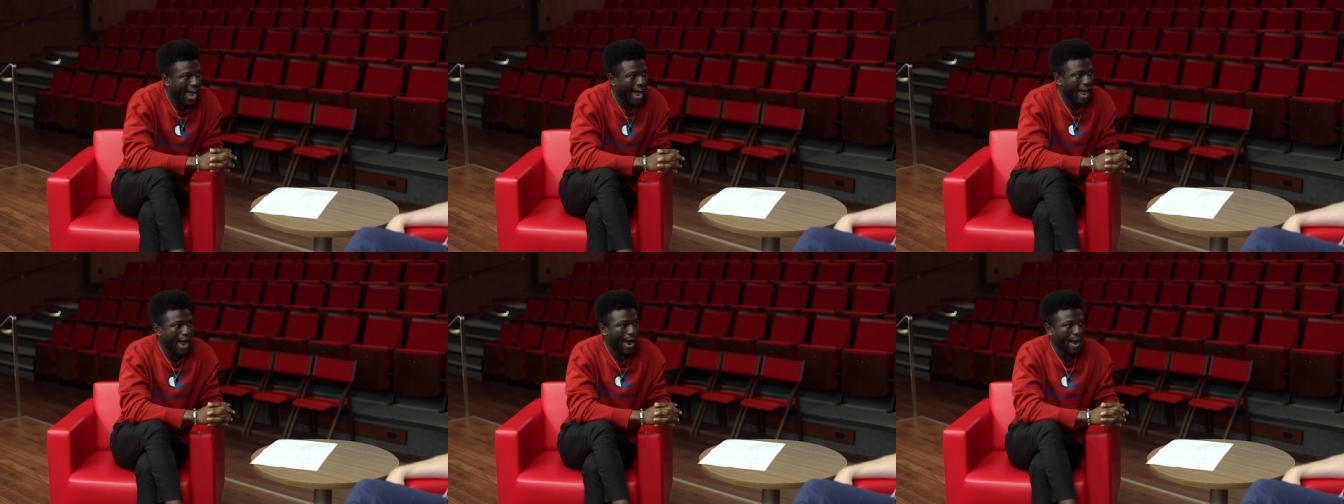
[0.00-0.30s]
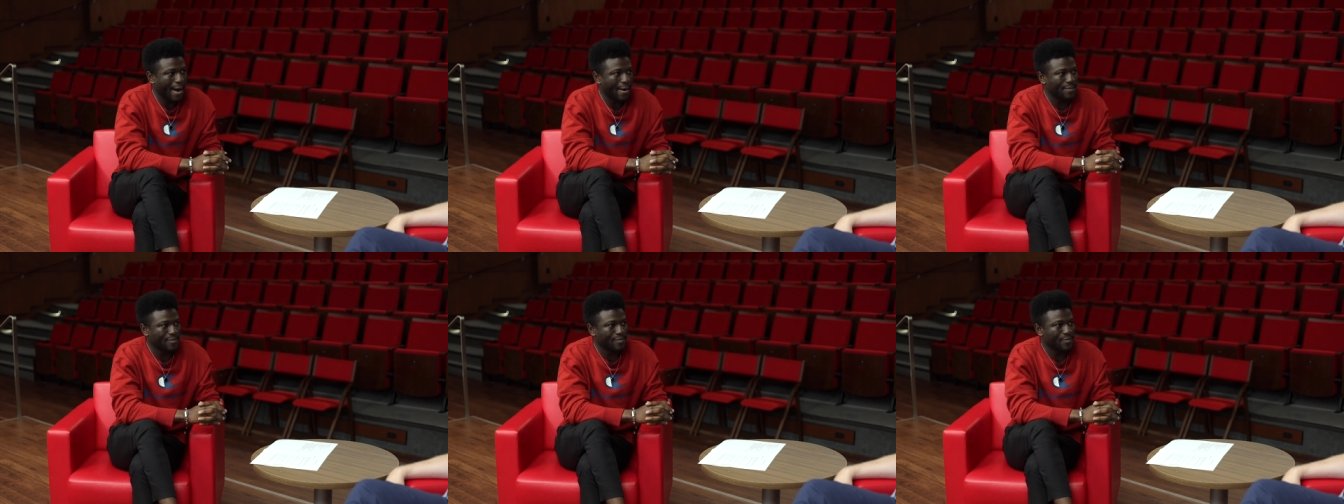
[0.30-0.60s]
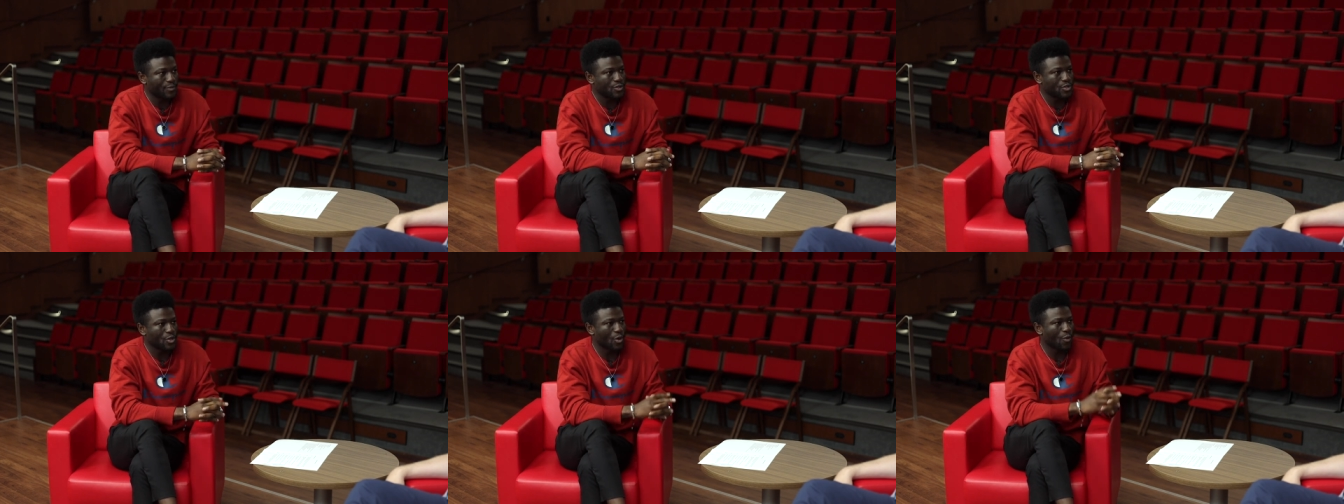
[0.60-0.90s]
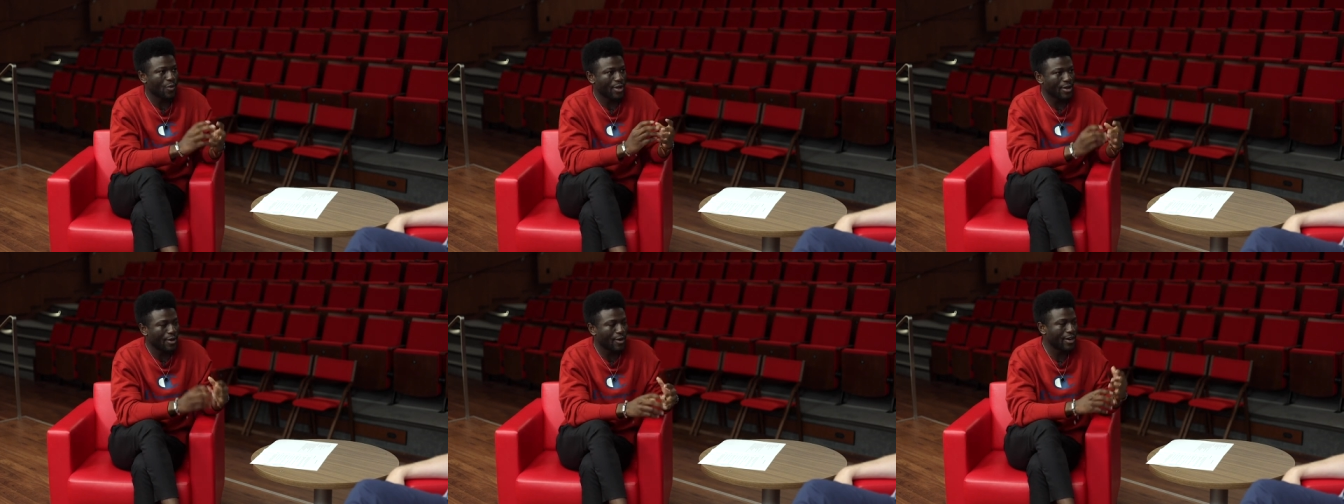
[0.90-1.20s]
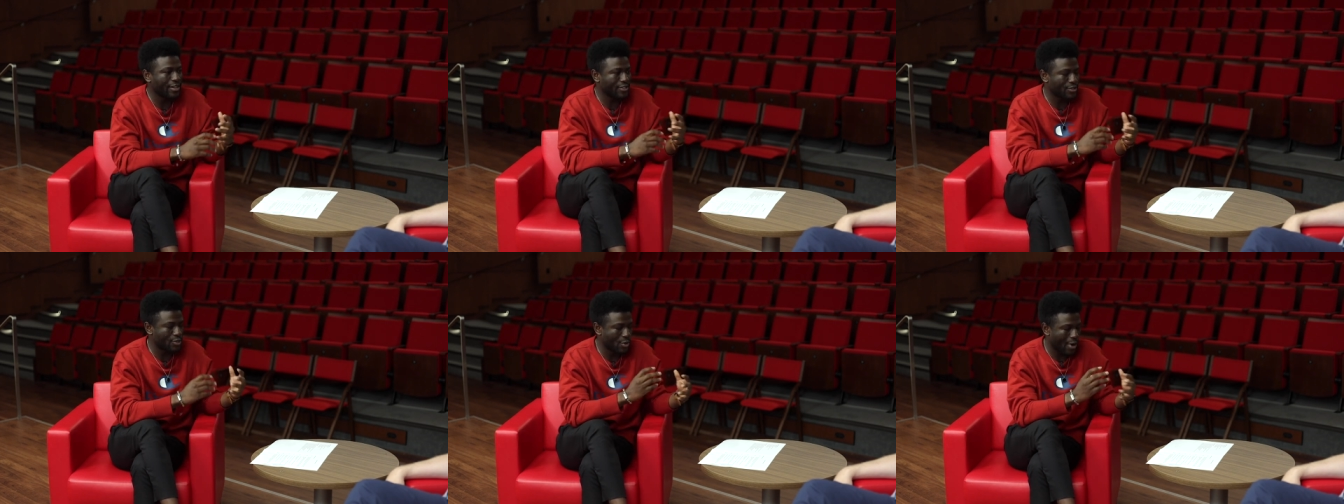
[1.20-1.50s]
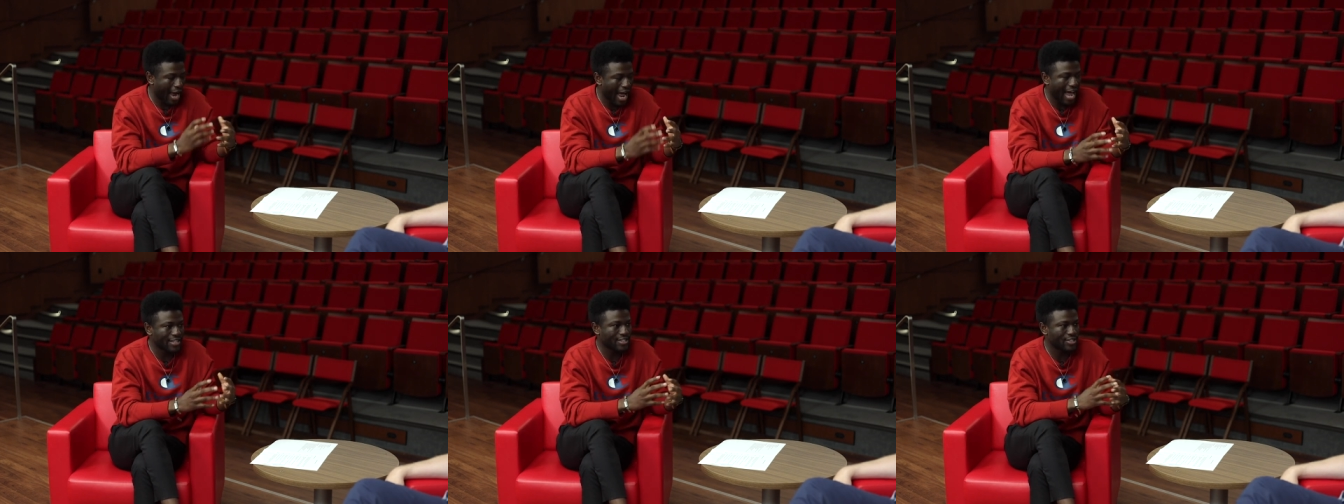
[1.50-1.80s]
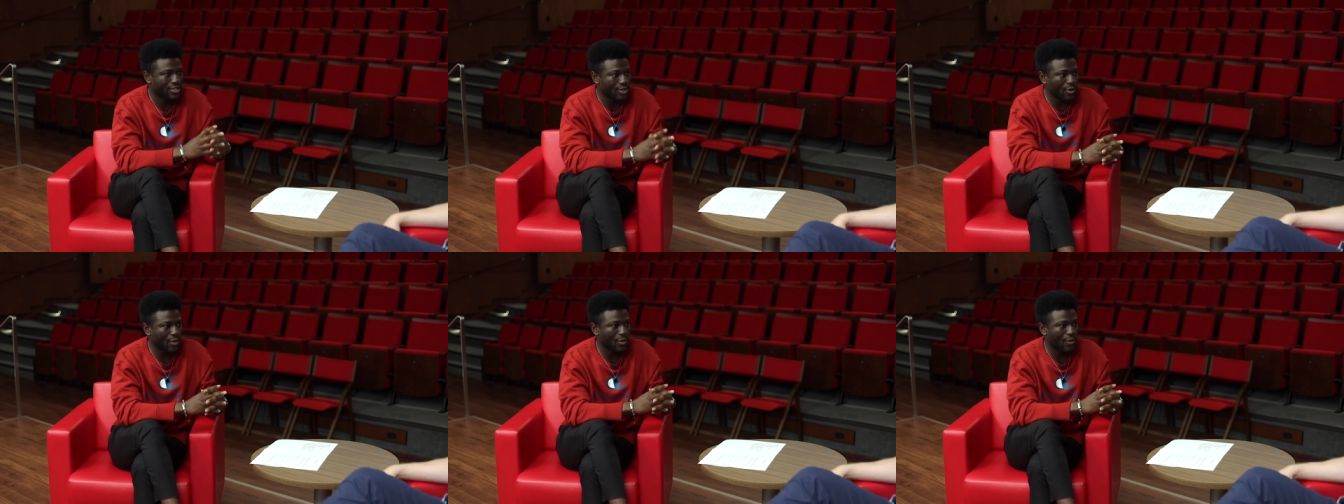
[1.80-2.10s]
Um, so, we're going to
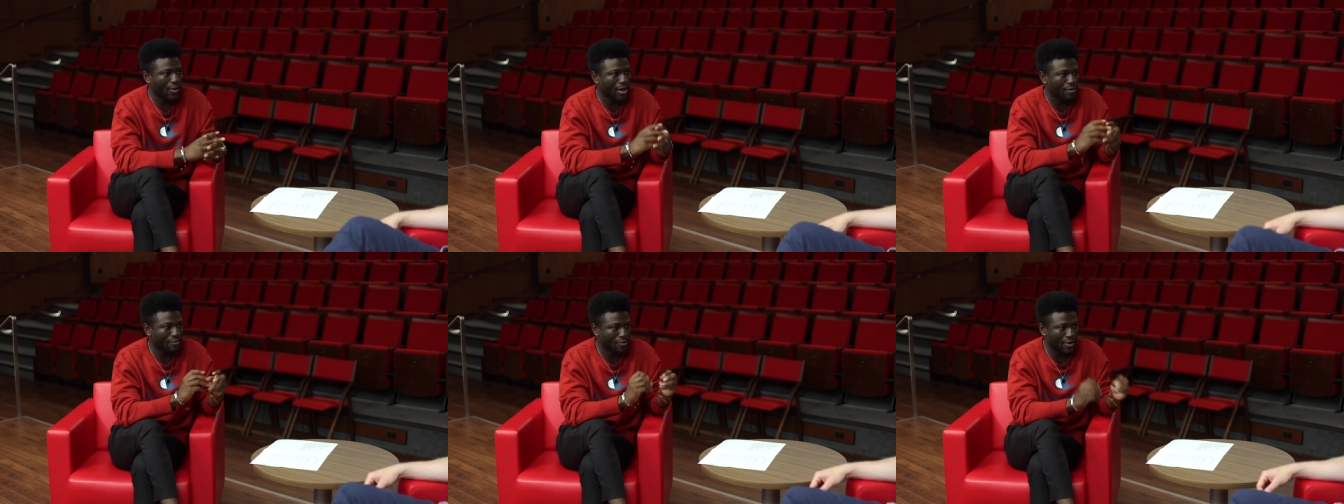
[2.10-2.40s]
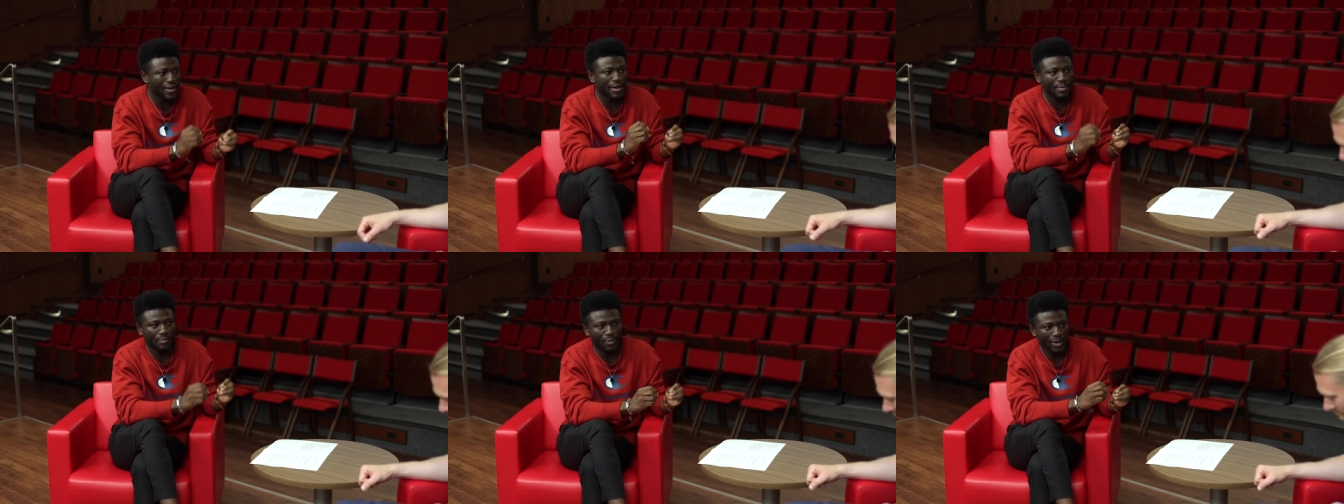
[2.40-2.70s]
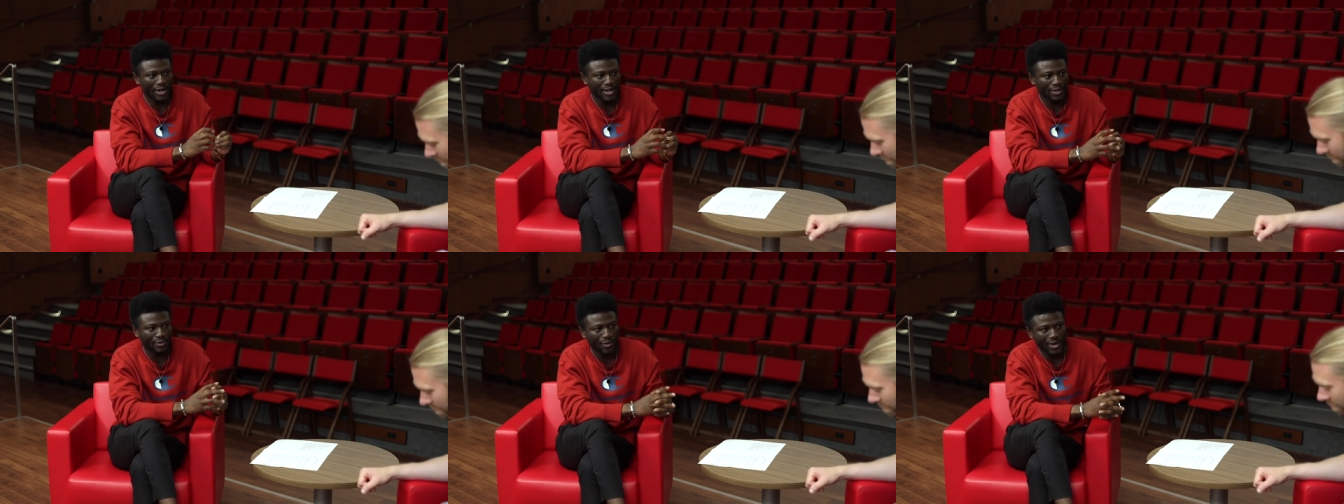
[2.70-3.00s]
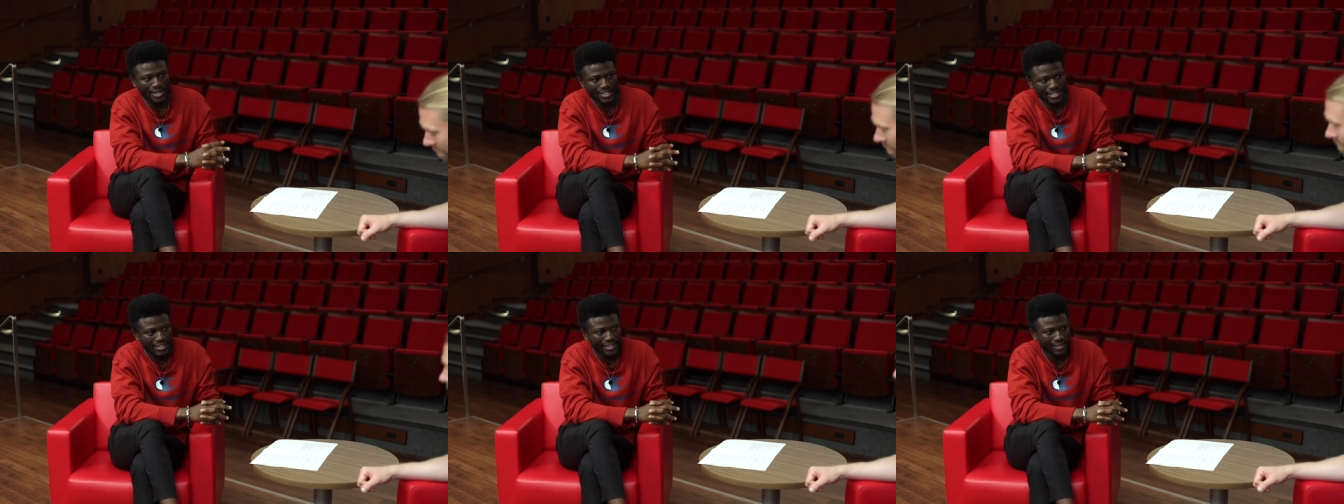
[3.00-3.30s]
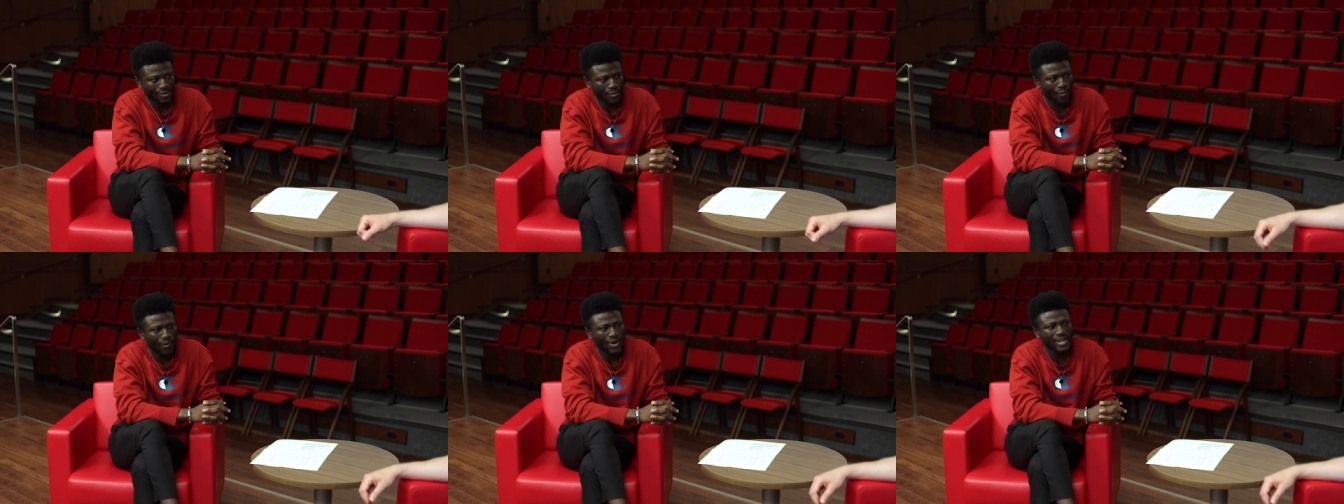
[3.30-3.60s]
ask you a very important question.